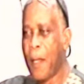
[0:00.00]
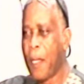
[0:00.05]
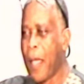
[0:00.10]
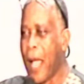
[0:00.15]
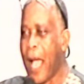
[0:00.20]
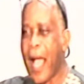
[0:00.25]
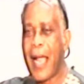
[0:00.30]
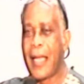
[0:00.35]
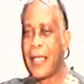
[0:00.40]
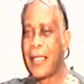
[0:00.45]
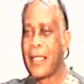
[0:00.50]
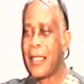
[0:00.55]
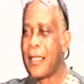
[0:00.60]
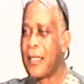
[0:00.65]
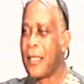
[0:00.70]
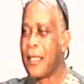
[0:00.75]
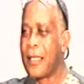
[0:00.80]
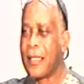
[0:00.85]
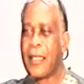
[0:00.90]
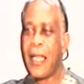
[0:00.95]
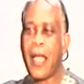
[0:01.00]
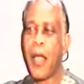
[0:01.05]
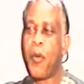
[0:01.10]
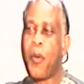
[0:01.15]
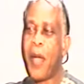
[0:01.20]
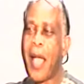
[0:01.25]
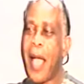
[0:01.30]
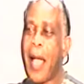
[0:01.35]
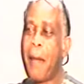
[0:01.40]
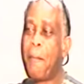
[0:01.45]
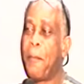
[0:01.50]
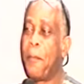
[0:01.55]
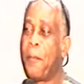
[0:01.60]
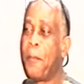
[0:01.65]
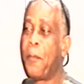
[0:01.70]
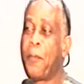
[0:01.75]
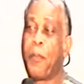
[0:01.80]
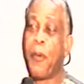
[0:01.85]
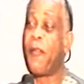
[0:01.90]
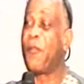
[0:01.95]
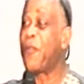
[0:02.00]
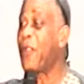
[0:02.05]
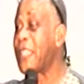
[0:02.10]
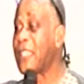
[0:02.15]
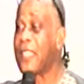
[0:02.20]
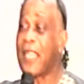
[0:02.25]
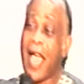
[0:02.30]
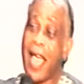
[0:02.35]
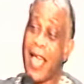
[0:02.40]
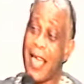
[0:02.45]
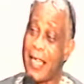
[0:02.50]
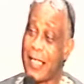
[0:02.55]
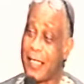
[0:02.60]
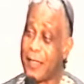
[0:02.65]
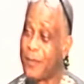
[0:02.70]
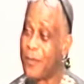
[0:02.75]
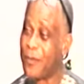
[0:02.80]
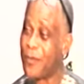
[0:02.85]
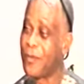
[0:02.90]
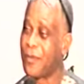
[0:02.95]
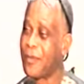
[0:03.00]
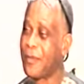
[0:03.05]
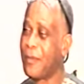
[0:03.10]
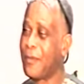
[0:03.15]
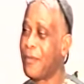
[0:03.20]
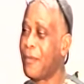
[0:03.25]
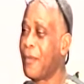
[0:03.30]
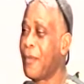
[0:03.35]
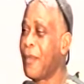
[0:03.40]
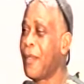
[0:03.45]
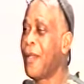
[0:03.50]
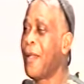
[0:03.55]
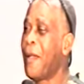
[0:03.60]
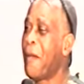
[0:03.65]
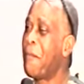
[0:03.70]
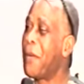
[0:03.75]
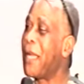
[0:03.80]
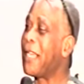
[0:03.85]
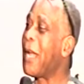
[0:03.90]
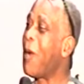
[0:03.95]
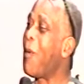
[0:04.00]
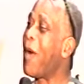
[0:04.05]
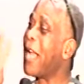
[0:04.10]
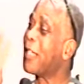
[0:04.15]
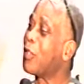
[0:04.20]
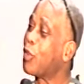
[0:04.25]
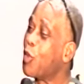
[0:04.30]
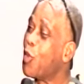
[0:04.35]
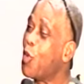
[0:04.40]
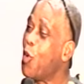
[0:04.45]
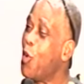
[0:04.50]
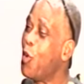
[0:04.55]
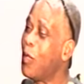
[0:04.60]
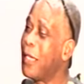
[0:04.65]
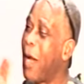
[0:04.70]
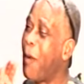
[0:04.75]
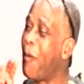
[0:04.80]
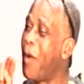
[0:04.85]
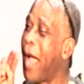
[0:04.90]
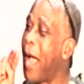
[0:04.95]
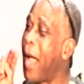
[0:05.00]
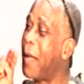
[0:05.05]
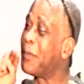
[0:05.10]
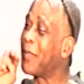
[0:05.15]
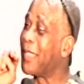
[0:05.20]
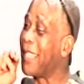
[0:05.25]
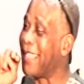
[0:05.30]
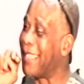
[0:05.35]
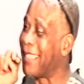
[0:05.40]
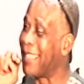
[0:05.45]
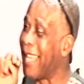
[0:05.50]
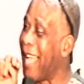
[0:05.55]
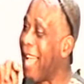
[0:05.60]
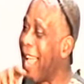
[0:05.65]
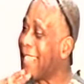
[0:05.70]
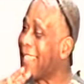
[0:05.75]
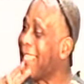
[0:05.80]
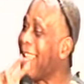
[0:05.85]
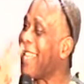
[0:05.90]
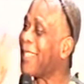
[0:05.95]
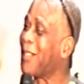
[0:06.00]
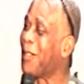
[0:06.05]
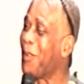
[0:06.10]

And they were prophesying. But there were two that were absent at that